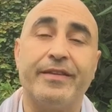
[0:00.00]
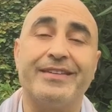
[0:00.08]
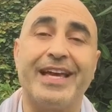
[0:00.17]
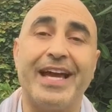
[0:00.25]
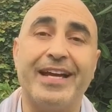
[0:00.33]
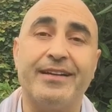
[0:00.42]

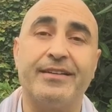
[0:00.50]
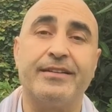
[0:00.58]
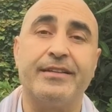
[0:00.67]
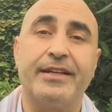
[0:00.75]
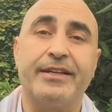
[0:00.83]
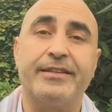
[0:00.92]
angle,
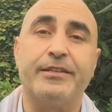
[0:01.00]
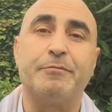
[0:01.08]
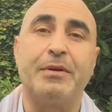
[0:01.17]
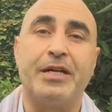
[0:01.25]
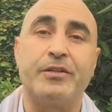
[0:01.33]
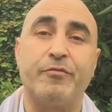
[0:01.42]
this
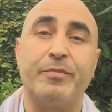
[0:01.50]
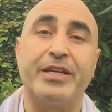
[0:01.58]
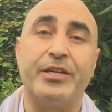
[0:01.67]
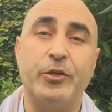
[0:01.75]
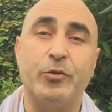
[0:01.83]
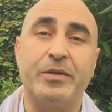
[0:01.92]
part of being
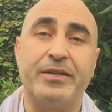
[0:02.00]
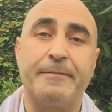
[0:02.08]
human,